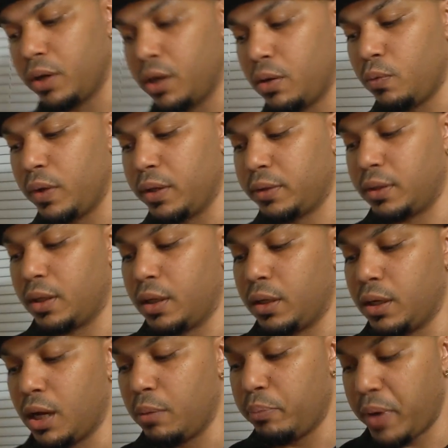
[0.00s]
on here with
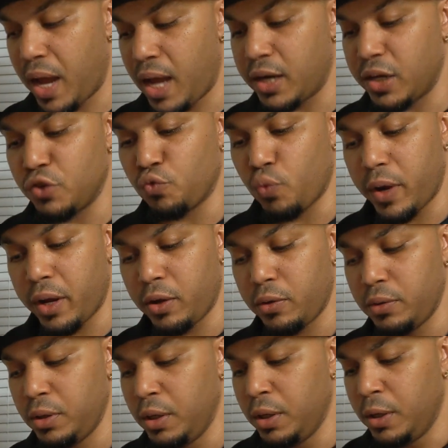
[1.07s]
a numpad as
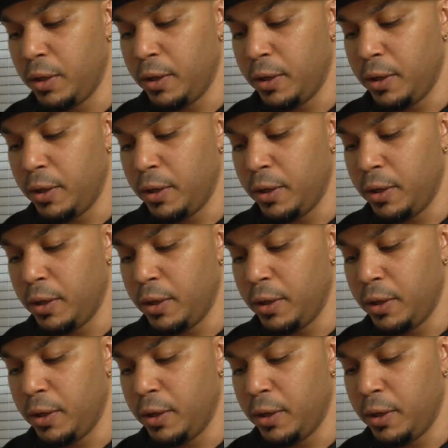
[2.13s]
well.